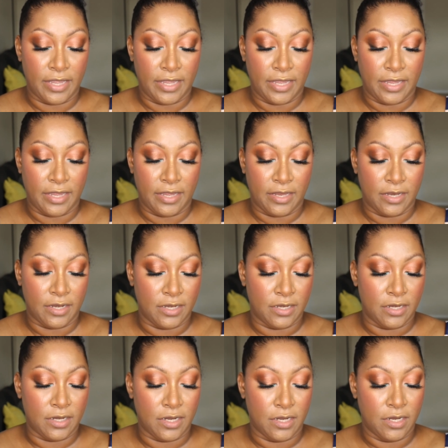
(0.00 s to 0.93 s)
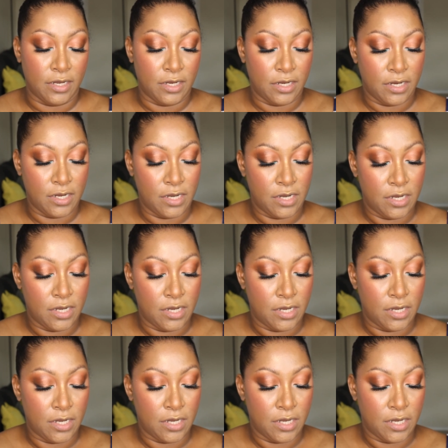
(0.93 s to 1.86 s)
in
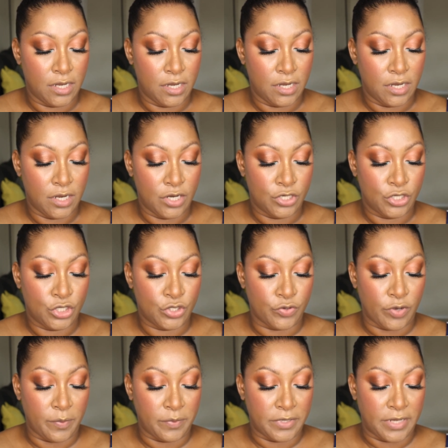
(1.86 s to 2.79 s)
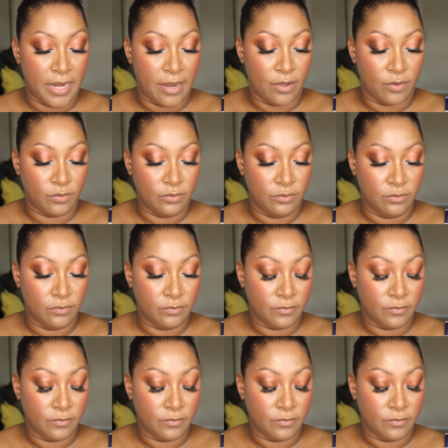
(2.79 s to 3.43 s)
Strip Down,